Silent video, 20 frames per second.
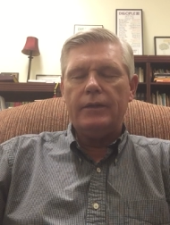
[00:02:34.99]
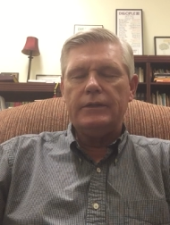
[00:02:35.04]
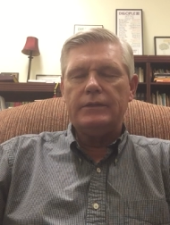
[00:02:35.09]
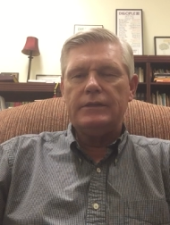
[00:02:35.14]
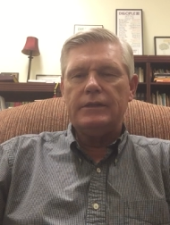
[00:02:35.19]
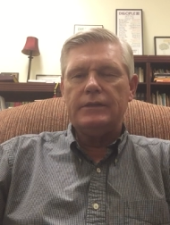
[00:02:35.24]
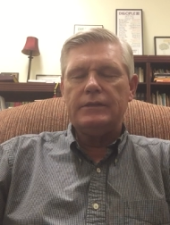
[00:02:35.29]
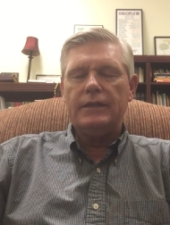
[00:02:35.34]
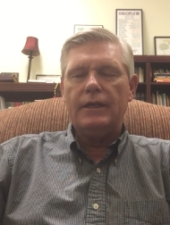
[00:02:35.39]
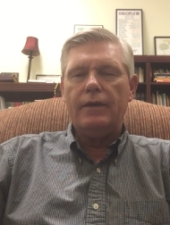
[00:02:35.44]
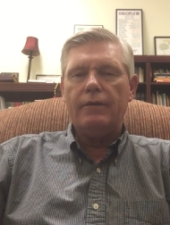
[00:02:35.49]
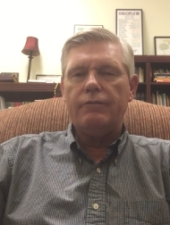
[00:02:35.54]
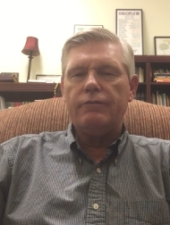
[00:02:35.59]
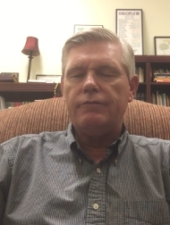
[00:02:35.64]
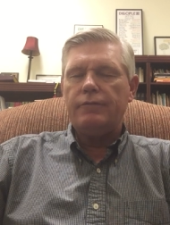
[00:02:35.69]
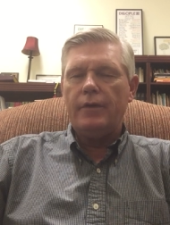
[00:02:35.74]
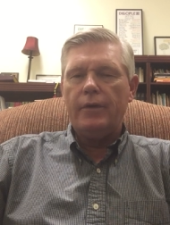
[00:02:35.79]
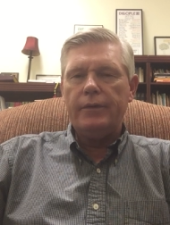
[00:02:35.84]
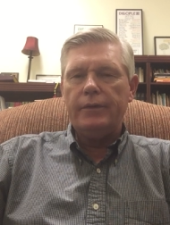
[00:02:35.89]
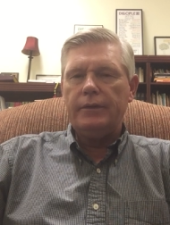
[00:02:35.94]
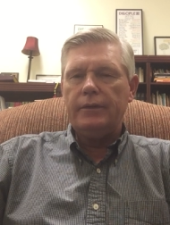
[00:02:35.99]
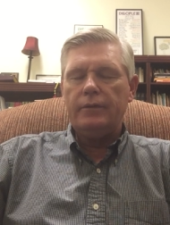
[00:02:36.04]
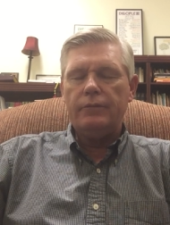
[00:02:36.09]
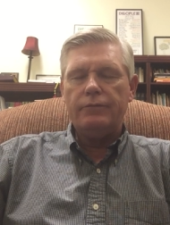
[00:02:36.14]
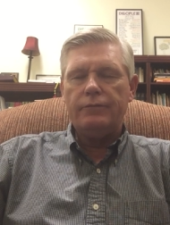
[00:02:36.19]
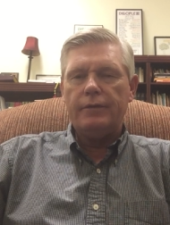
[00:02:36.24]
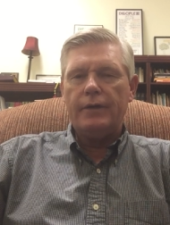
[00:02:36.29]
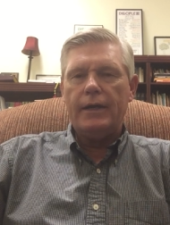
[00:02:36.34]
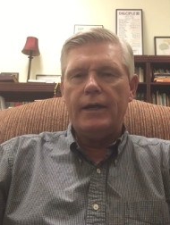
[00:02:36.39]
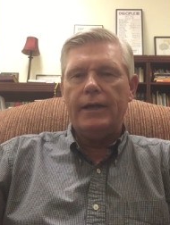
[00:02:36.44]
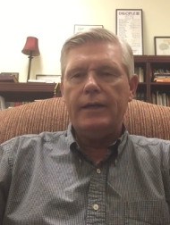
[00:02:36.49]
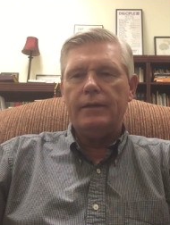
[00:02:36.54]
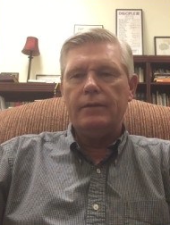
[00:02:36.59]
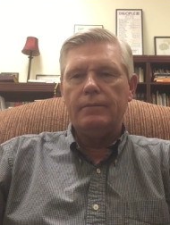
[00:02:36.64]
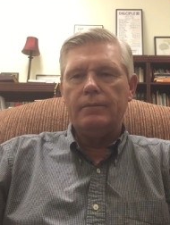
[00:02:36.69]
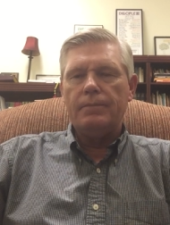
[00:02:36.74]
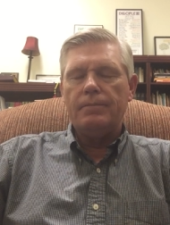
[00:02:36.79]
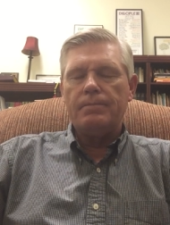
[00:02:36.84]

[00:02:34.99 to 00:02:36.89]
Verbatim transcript: He says, I have fought a good fight.